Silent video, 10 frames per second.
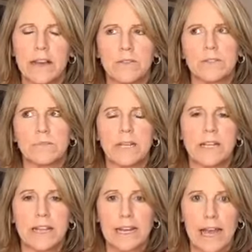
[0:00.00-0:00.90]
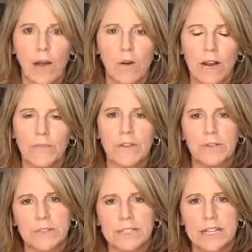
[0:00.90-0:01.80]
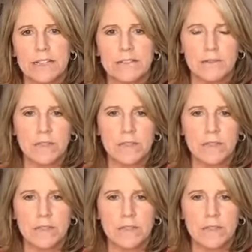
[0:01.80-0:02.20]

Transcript: was spending like an hour every Thursday,